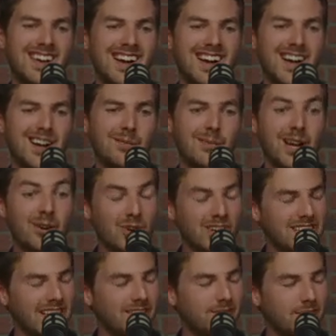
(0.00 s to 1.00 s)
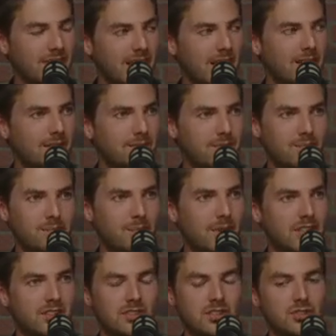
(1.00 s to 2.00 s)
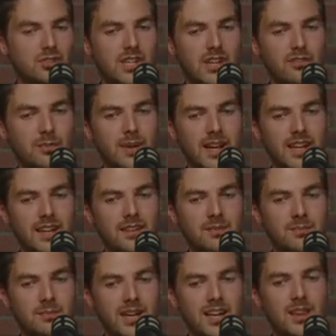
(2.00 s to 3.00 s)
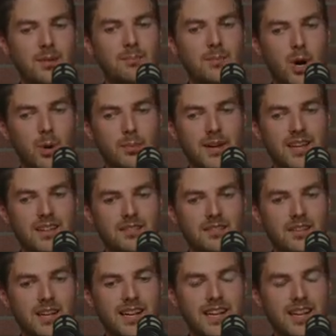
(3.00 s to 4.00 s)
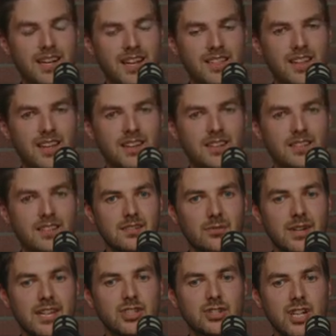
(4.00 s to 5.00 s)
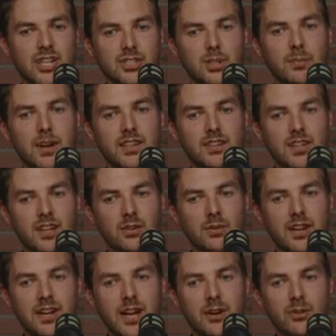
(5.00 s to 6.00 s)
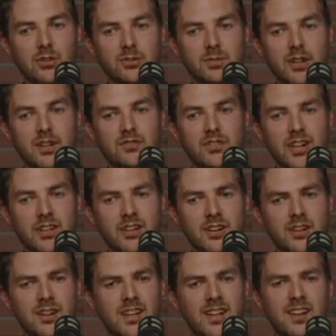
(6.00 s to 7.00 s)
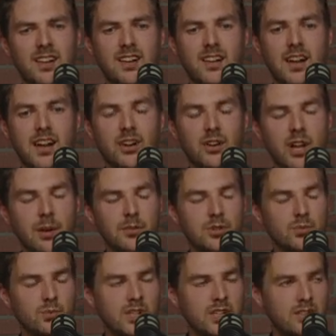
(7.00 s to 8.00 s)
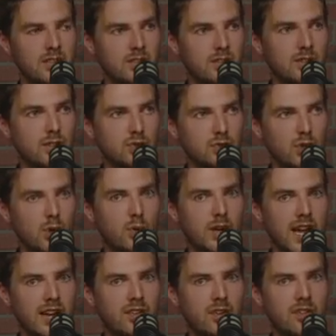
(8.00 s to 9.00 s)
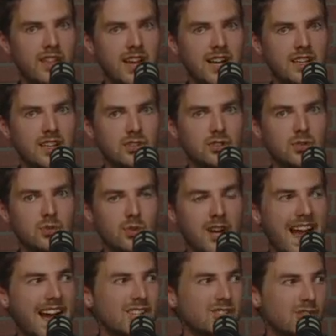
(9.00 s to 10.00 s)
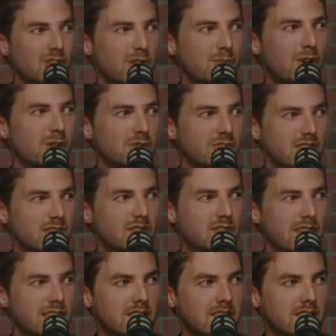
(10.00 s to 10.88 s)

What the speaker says: And it worked out. And best decision I ever made. But in the moment, again, I think we can change our mindset around how we respond to failure. I don't know how much control we have over that initial reaction or emotion.